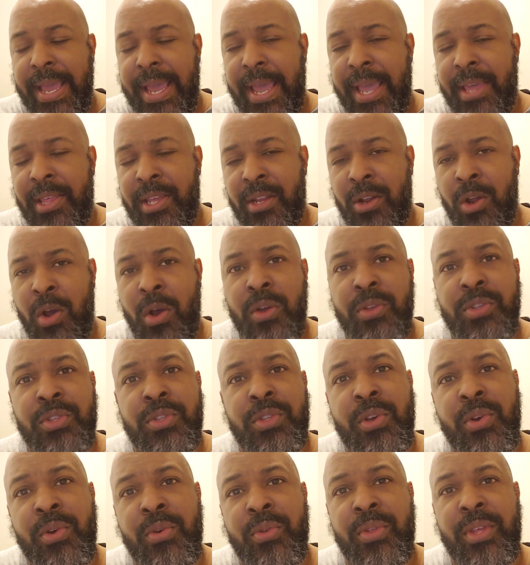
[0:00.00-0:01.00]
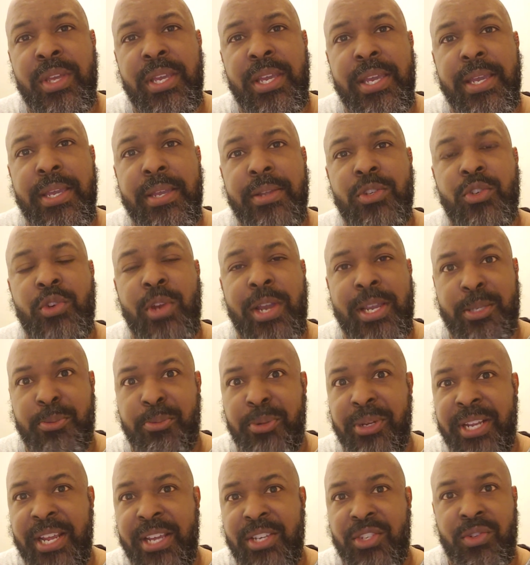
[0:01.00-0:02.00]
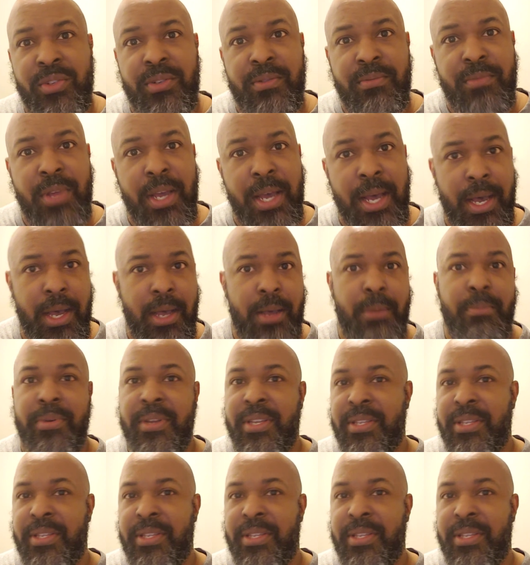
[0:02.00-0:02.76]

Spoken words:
and then also the transportation hub.